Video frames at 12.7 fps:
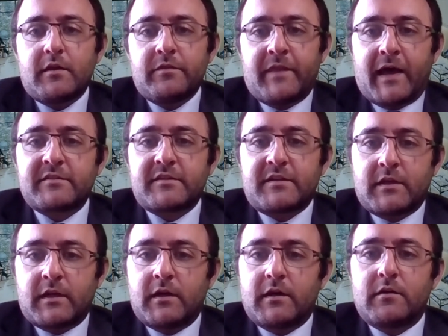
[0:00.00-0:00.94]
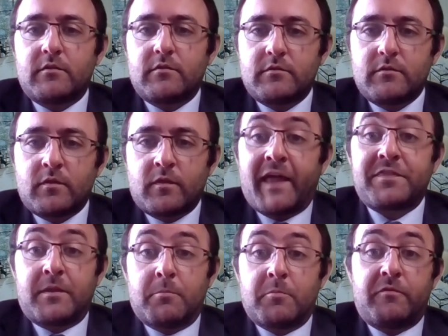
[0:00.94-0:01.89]
that's gonna let
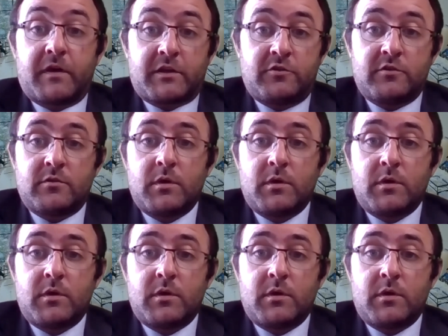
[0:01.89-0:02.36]
them evict you.